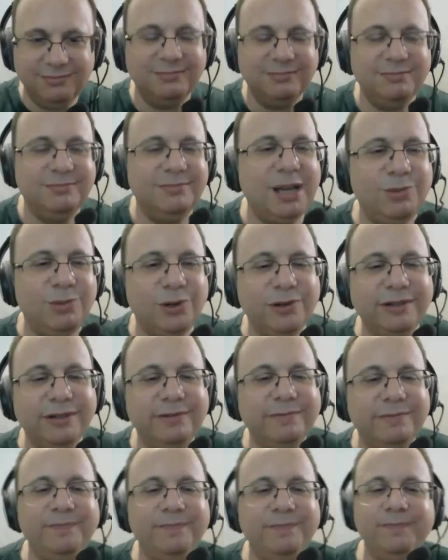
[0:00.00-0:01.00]
Mind blowing.
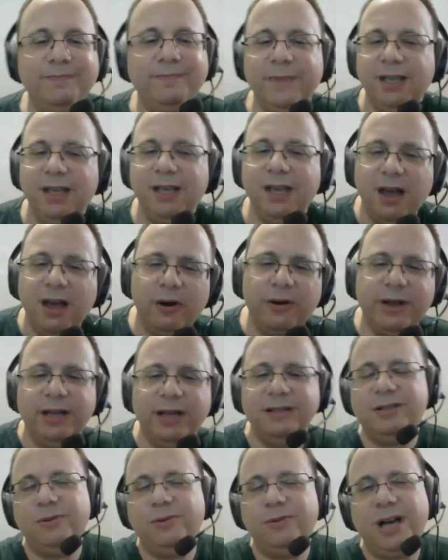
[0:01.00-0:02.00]
Okay,
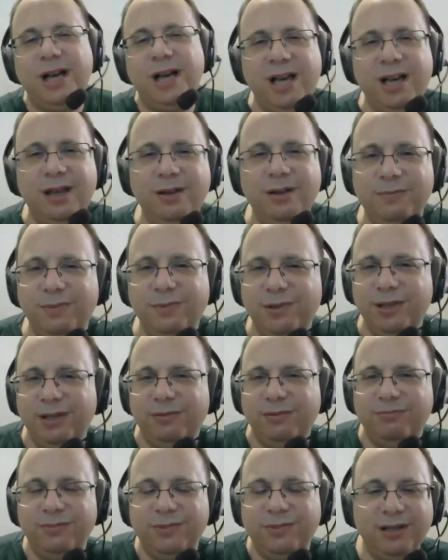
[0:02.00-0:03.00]
so
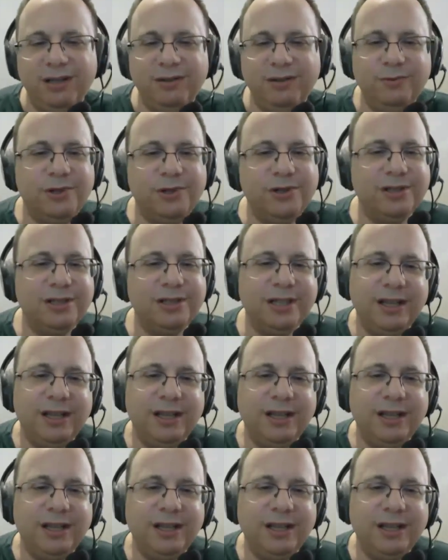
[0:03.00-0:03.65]
I was